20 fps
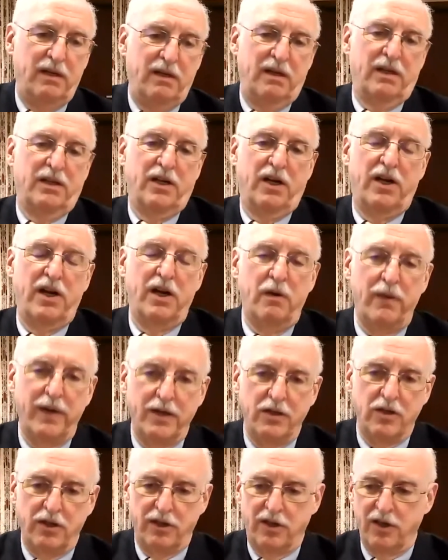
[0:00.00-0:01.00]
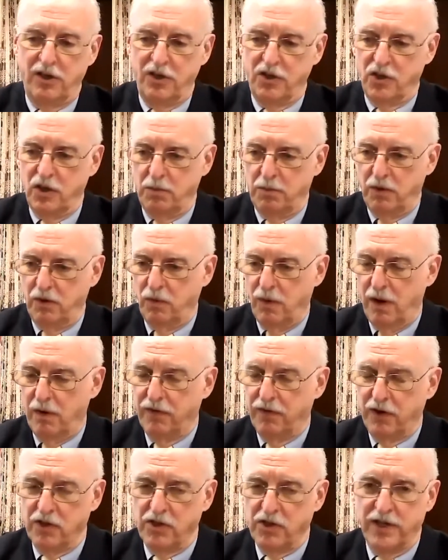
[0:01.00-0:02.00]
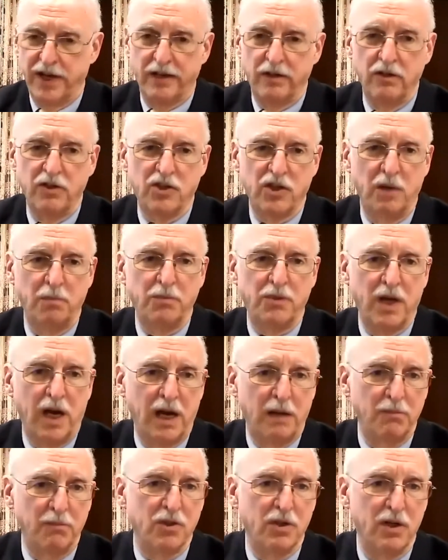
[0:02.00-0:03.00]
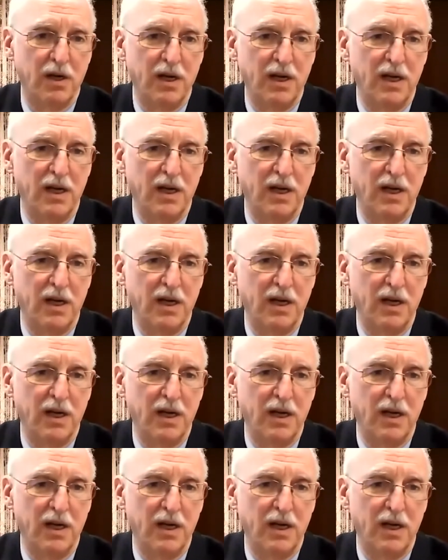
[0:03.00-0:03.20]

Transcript: adhering to the consumer welfare standard, sometimes